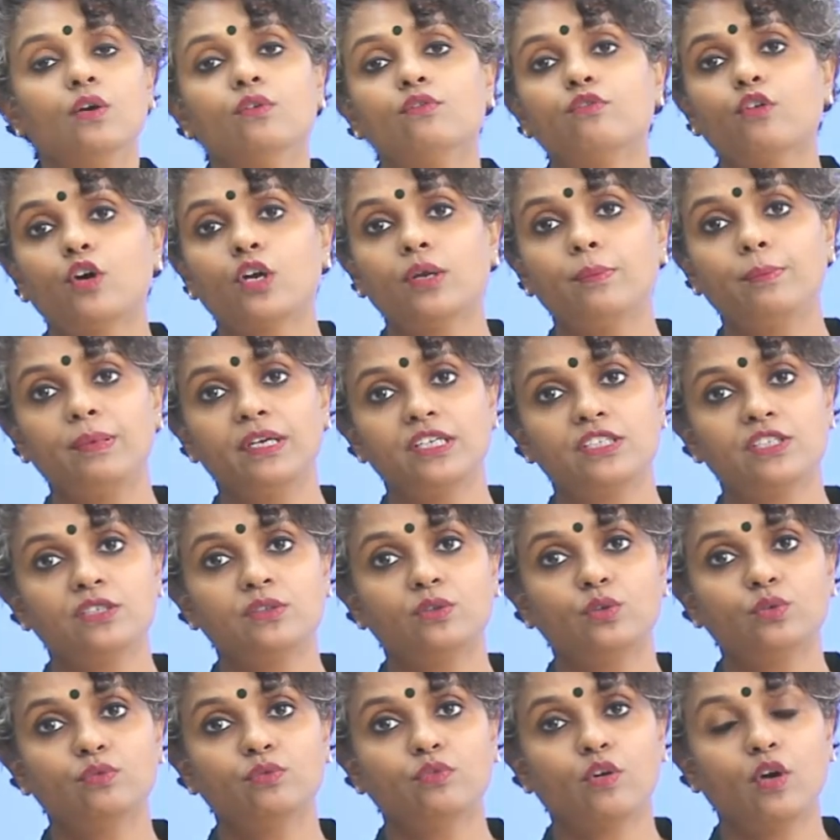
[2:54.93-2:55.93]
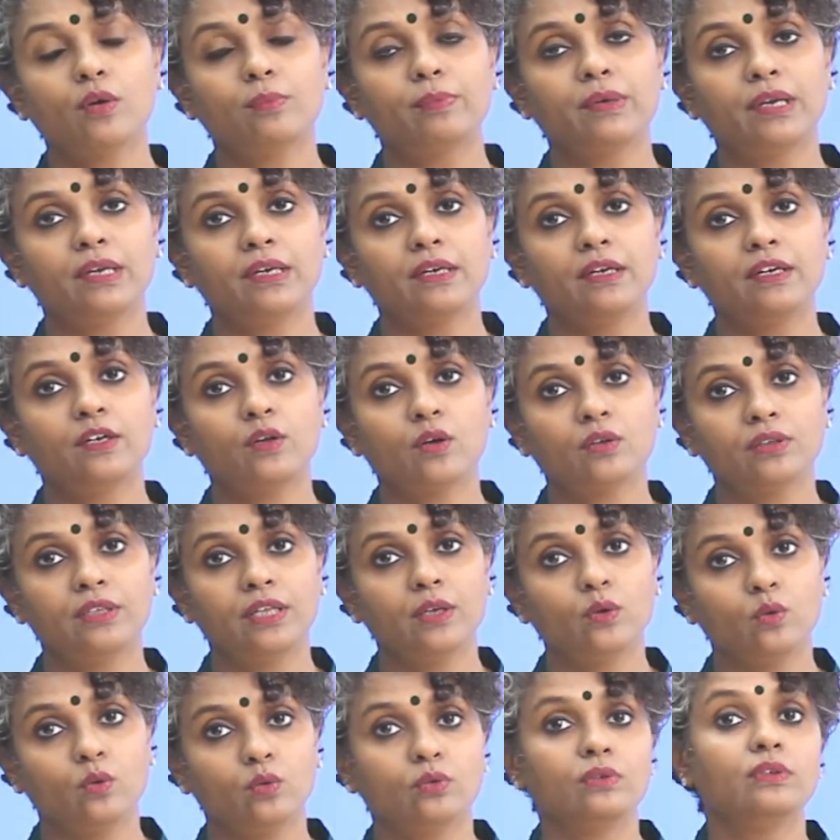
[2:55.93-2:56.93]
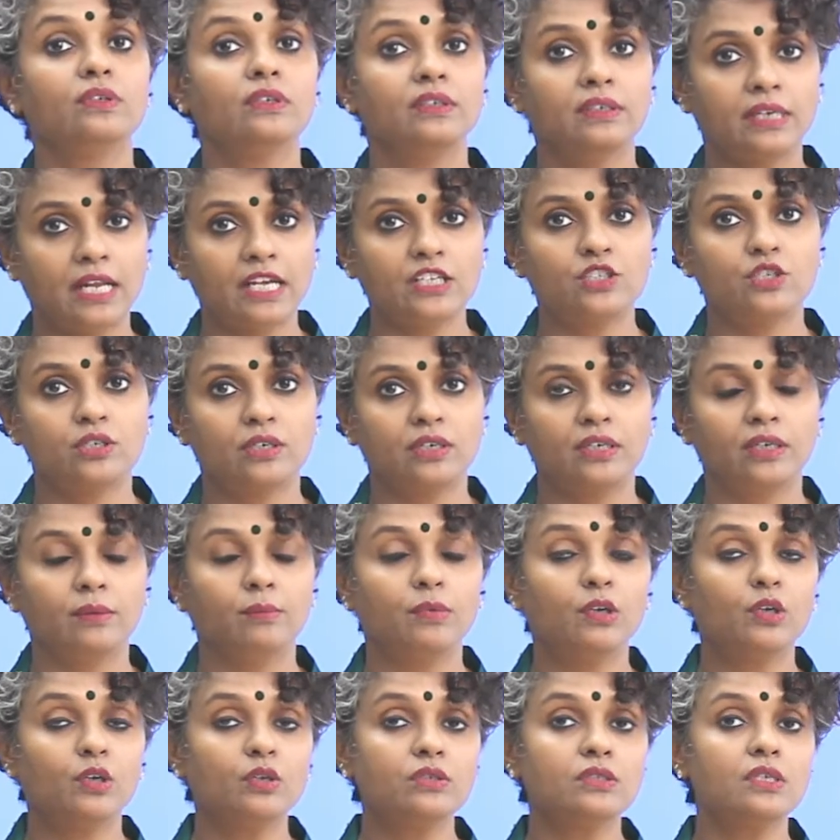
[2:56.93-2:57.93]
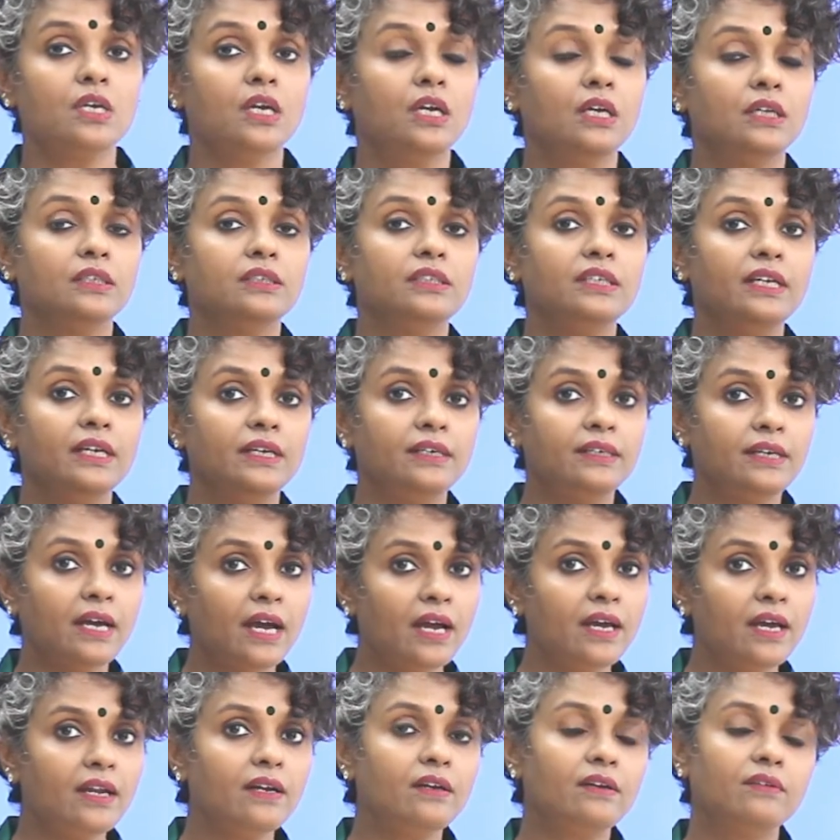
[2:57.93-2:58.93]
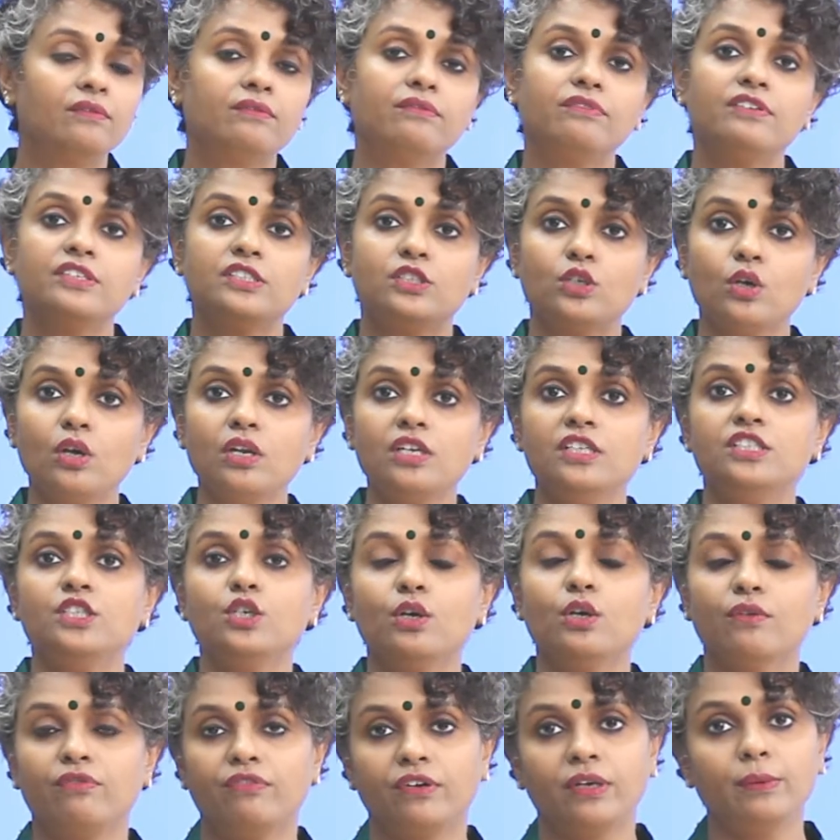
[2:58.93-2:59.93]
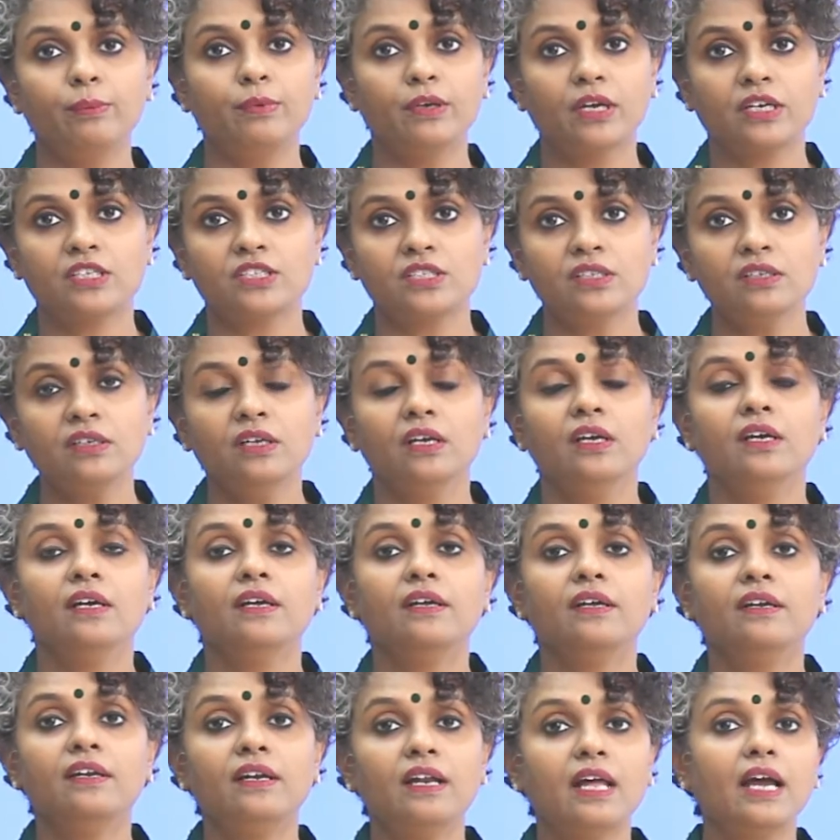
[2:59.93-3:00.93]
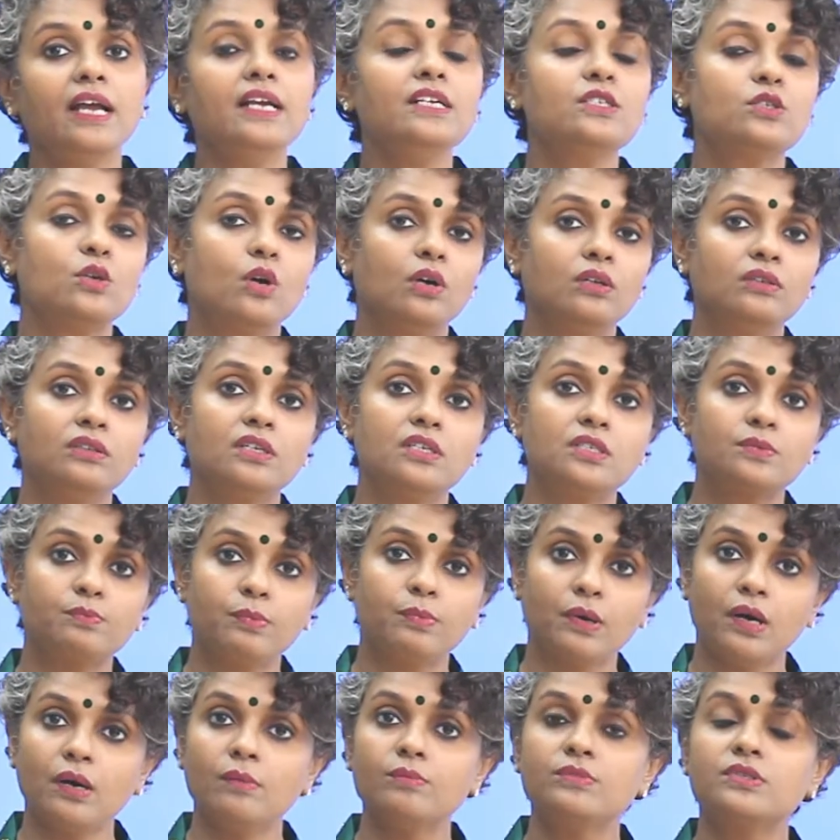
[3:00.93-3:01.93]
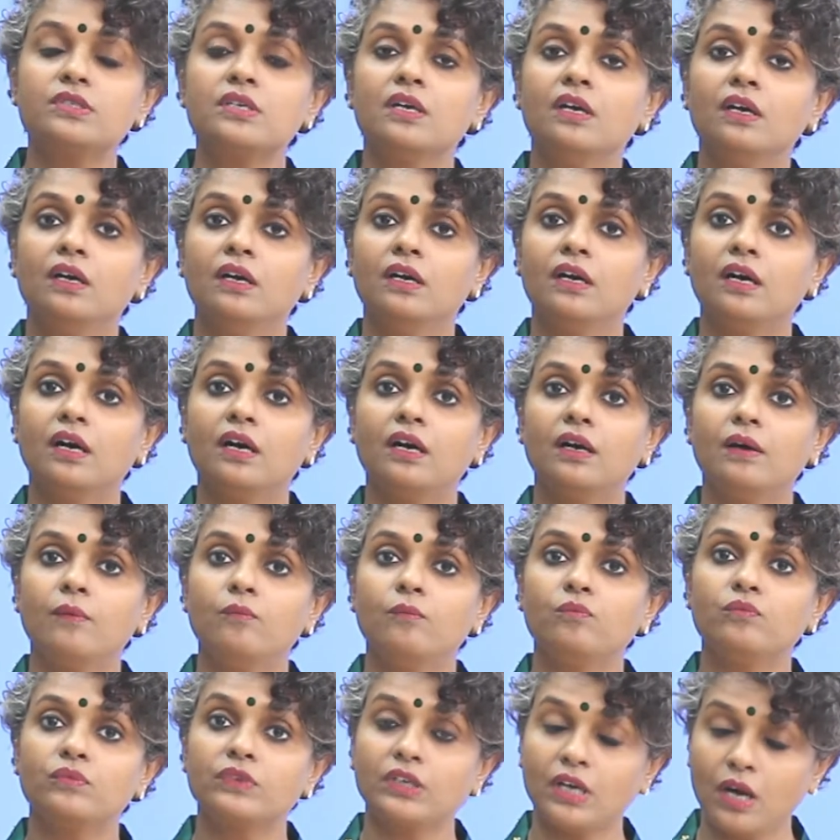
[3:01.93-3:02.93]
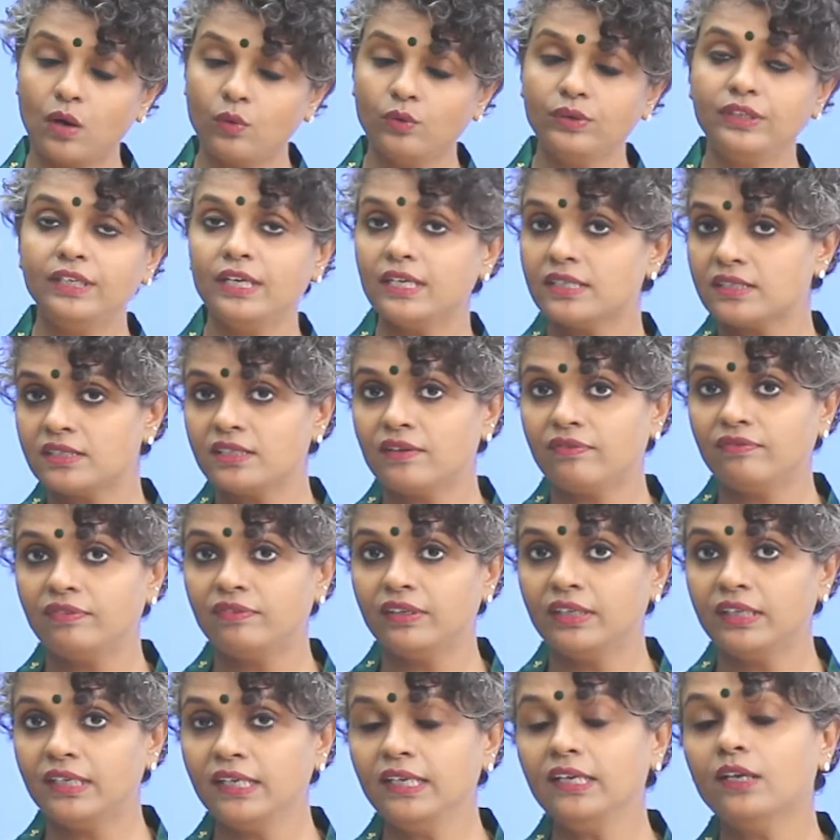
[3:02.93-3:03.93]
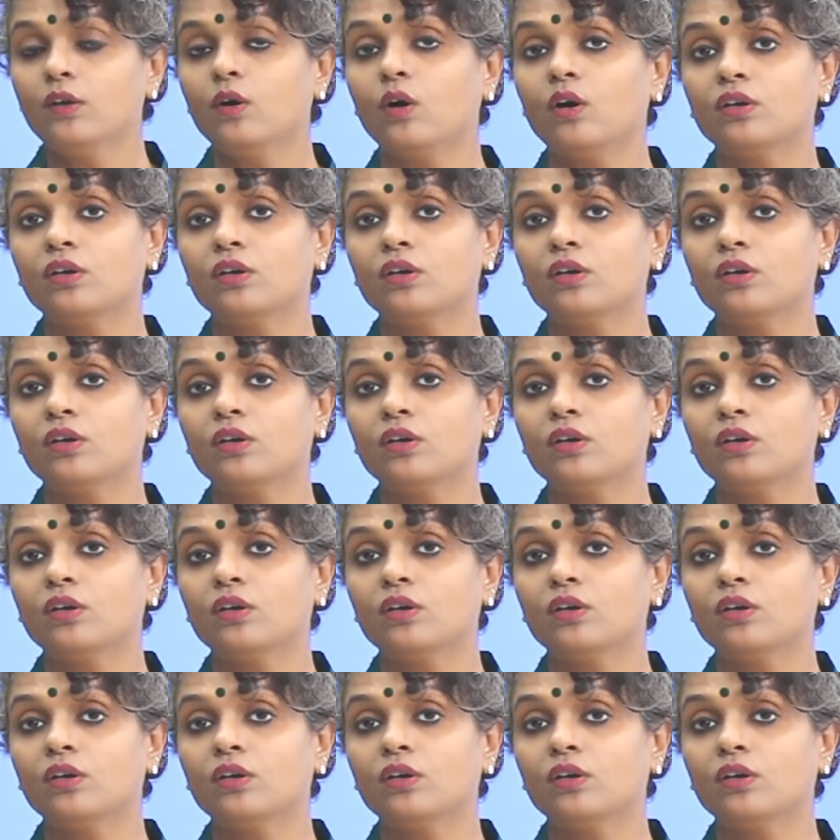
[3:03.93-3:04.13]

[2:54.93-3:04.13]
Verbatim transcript: for a patient to fall pregnant on their own naturally because the entire physiology of reproduction relies on the sperms um, count yes definitely